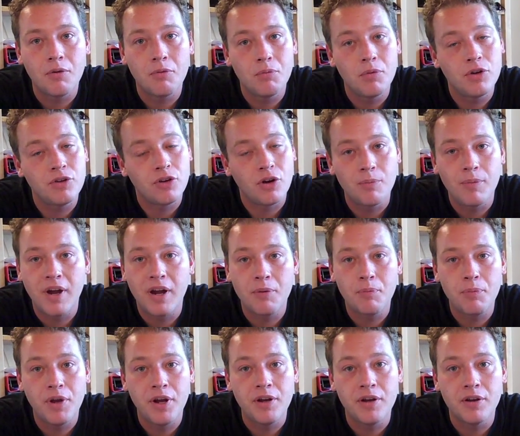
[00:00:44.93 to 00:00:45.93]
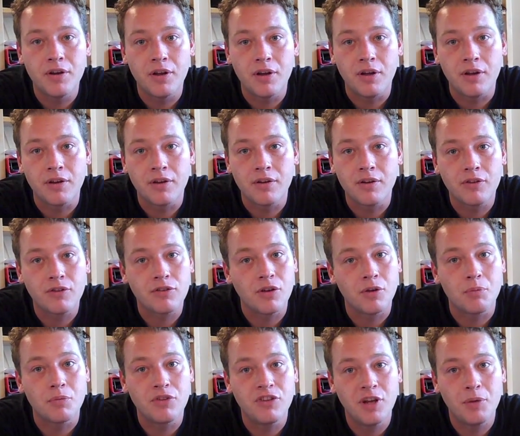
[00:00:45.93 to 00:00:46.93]
which are my opinion on
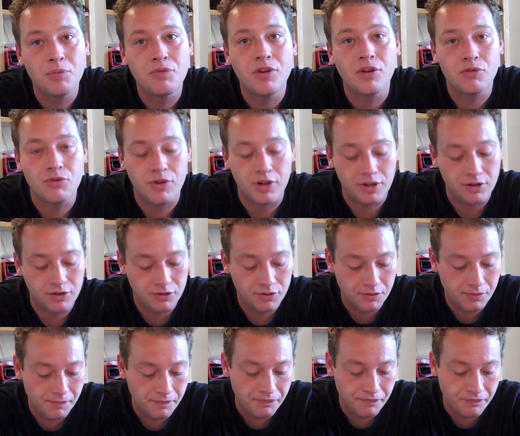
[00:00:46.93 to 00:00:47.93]
some tips and tricks.